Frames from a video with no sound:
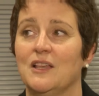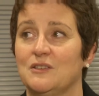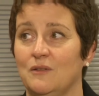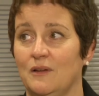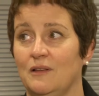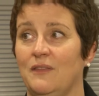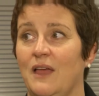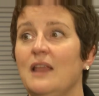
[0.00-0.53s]

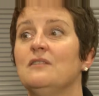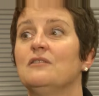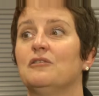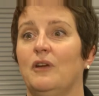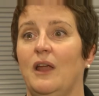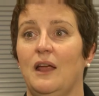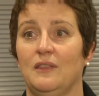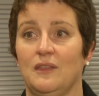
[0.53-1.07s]
to then
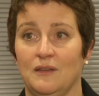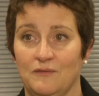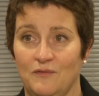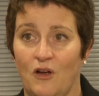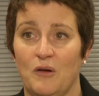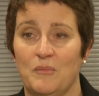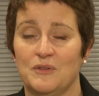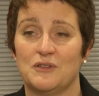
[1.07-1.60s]
create the
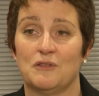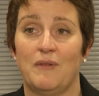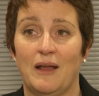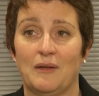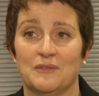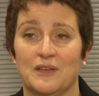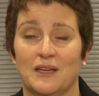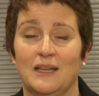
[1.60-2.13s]
environment
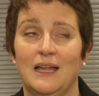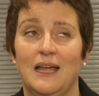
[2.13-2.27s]
around it.